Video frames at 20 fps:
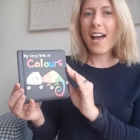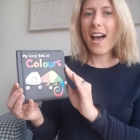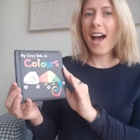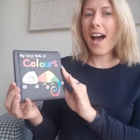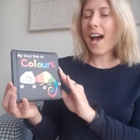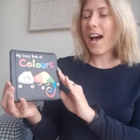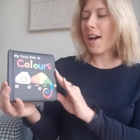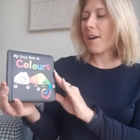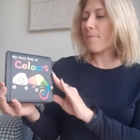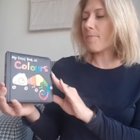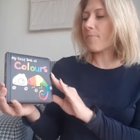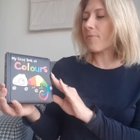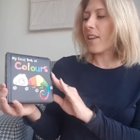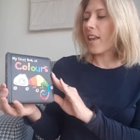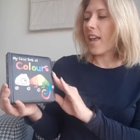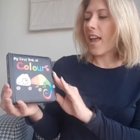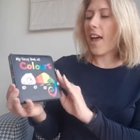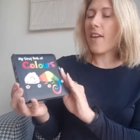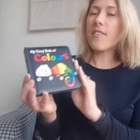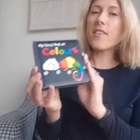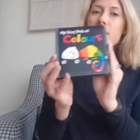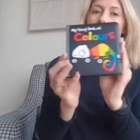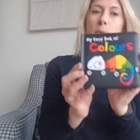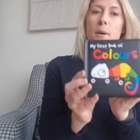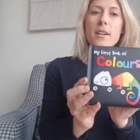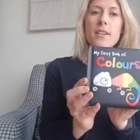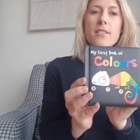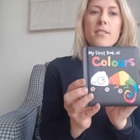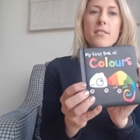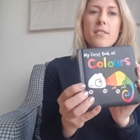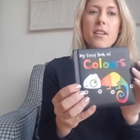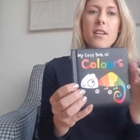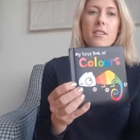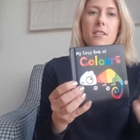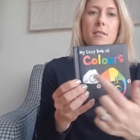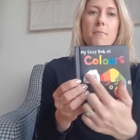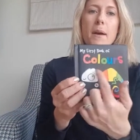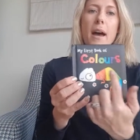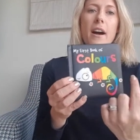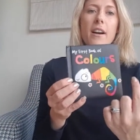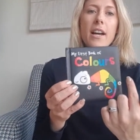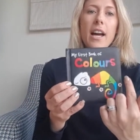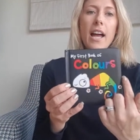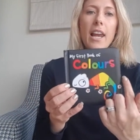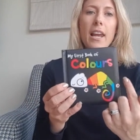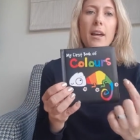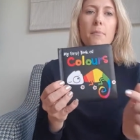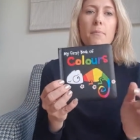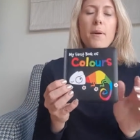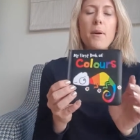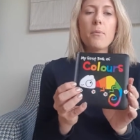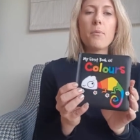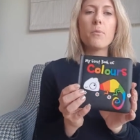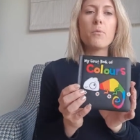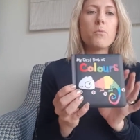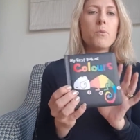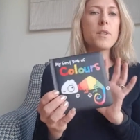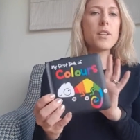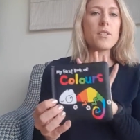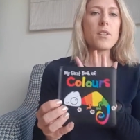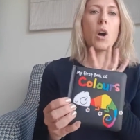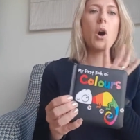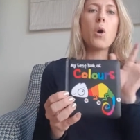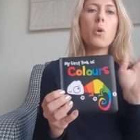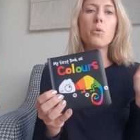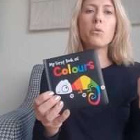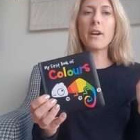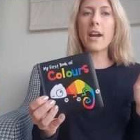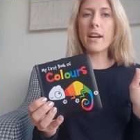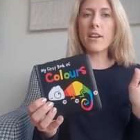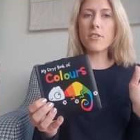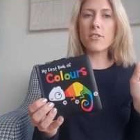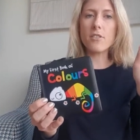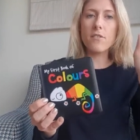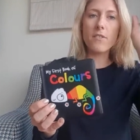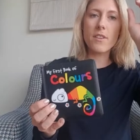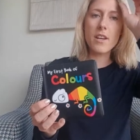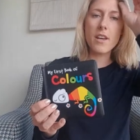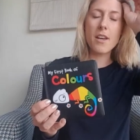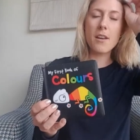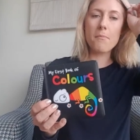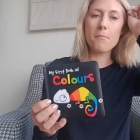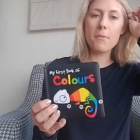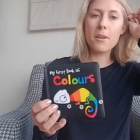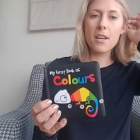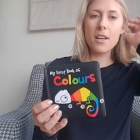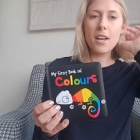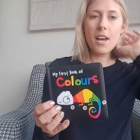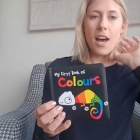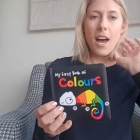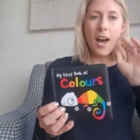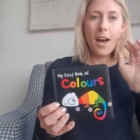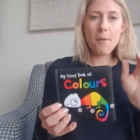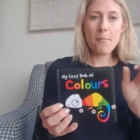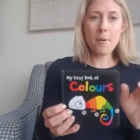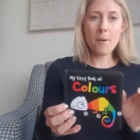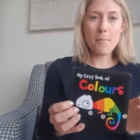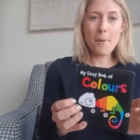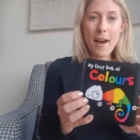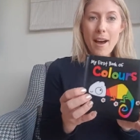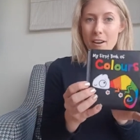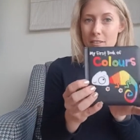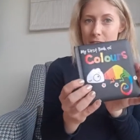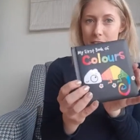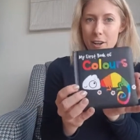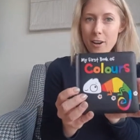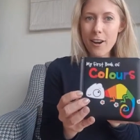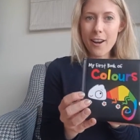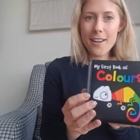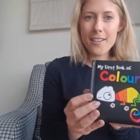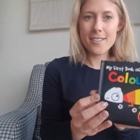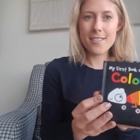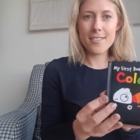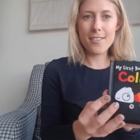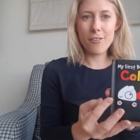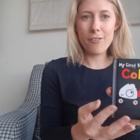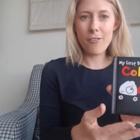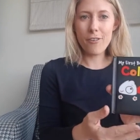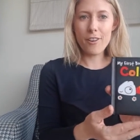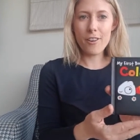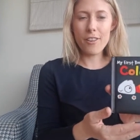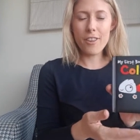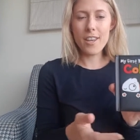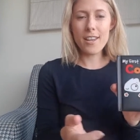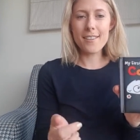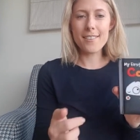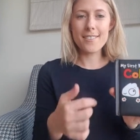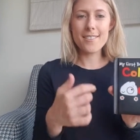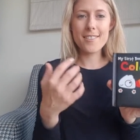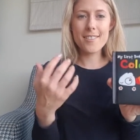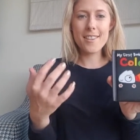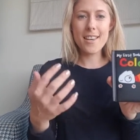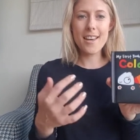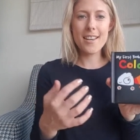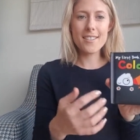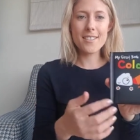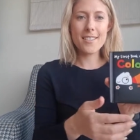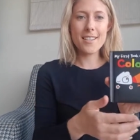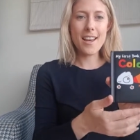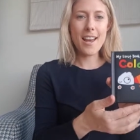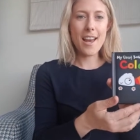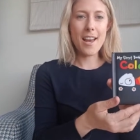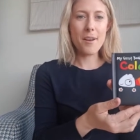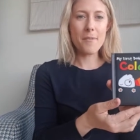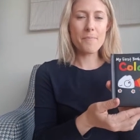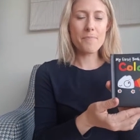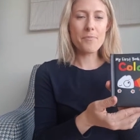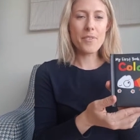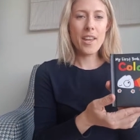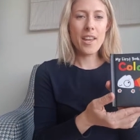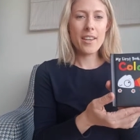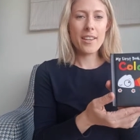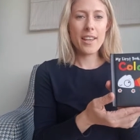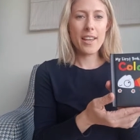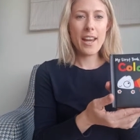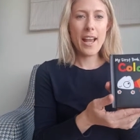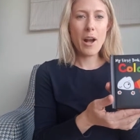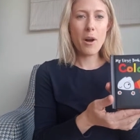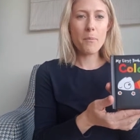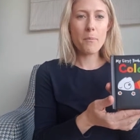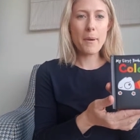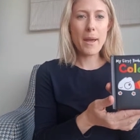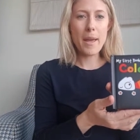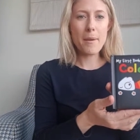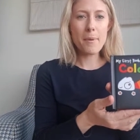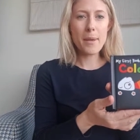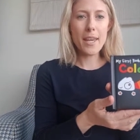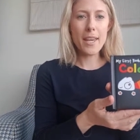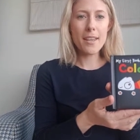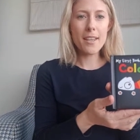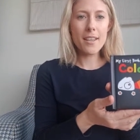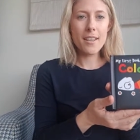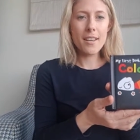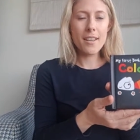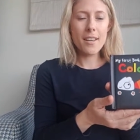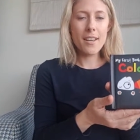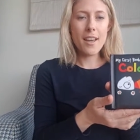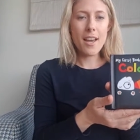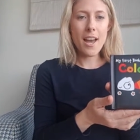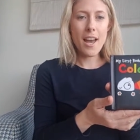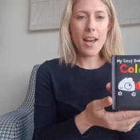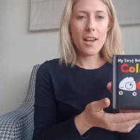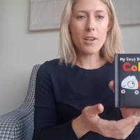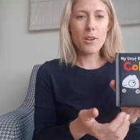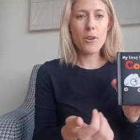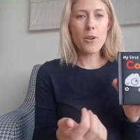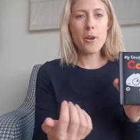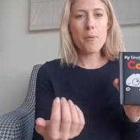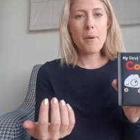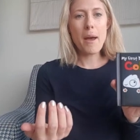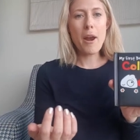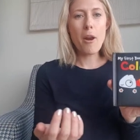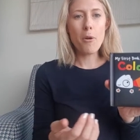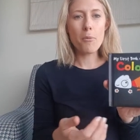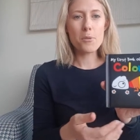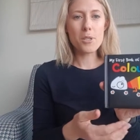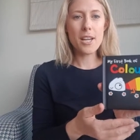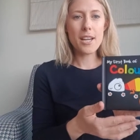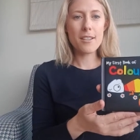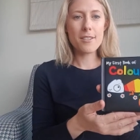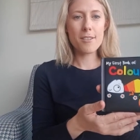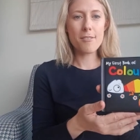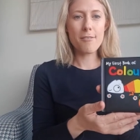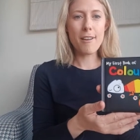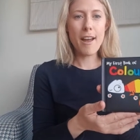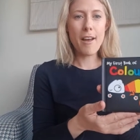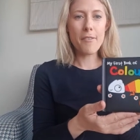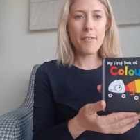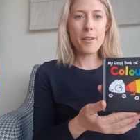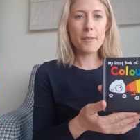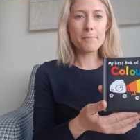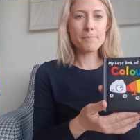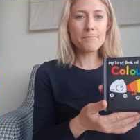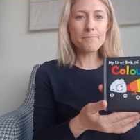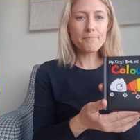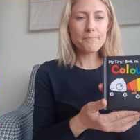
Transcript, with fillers: Um, and this one is, is about colour, but there's a whole range of them um, about various different things that um, can help baby uh, learn about objects around them.